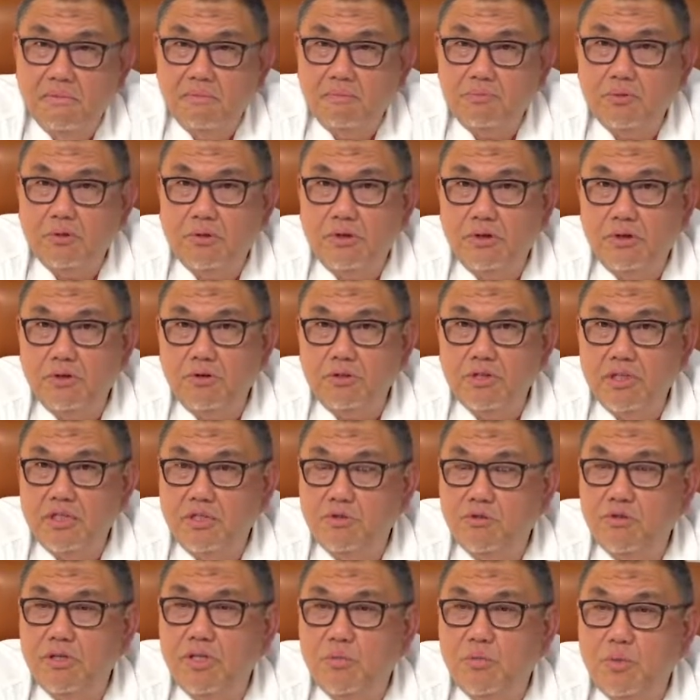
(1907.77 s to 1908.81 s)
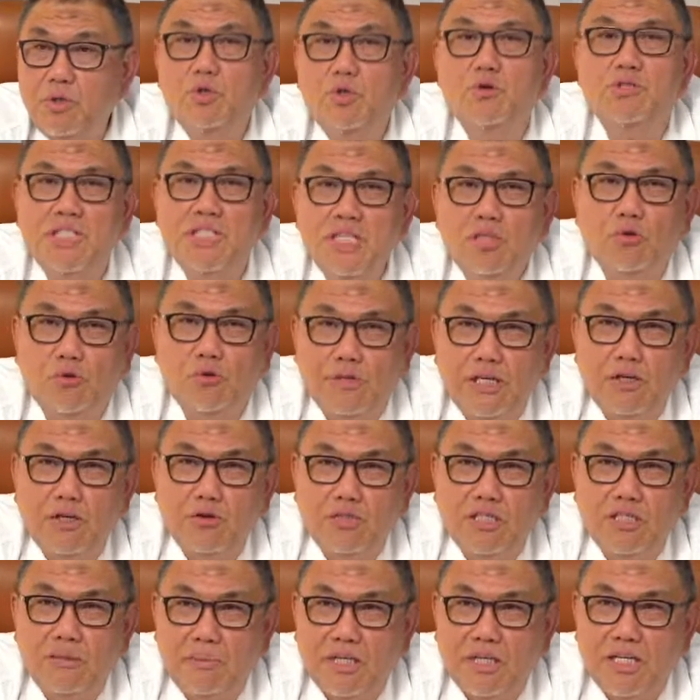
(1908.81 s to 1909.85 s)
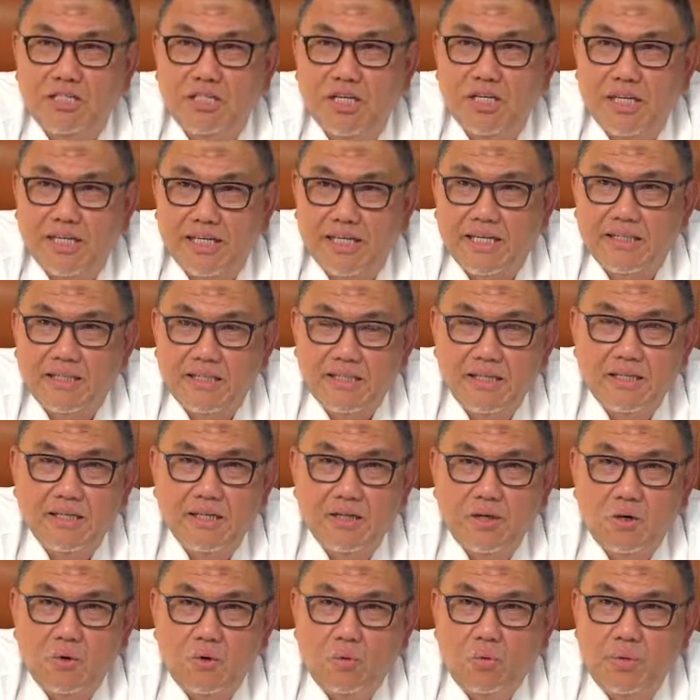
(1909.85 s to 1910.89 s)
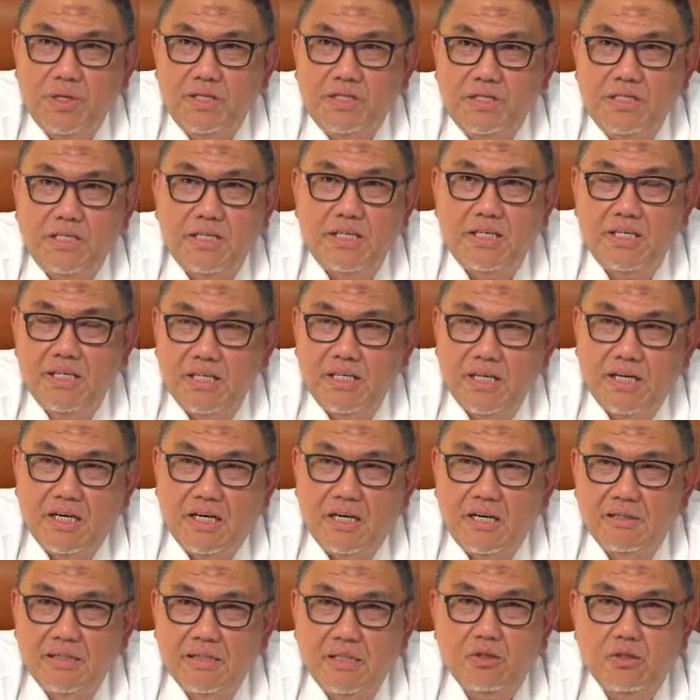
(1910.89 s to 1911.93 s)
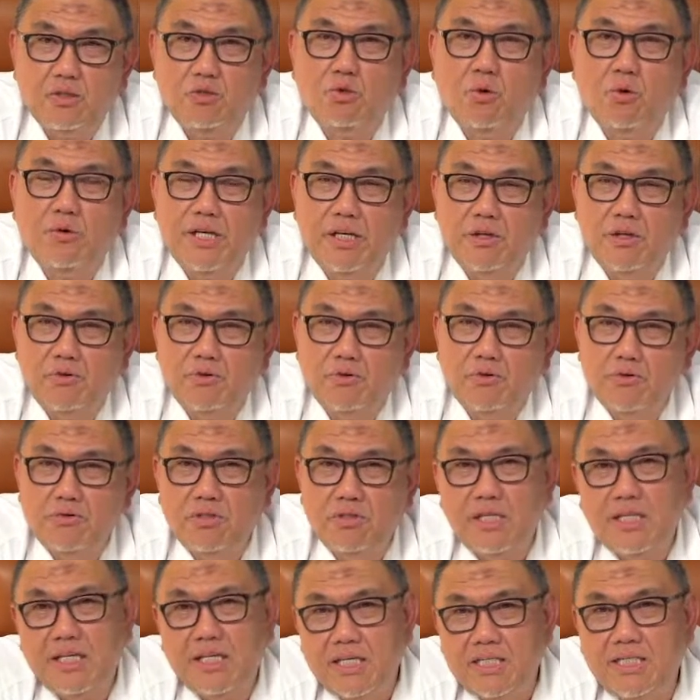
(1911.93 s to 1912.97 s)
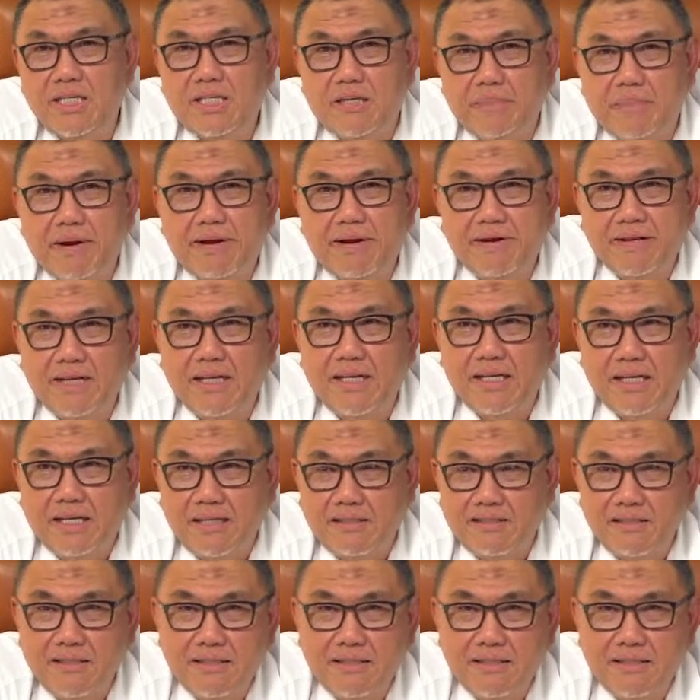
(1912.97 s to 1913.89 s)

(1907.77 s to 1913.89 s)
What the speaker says: Tornadoes is, we don't see tornadoes in Malaysia lah kan. We see these tornadoes usually is in America lah.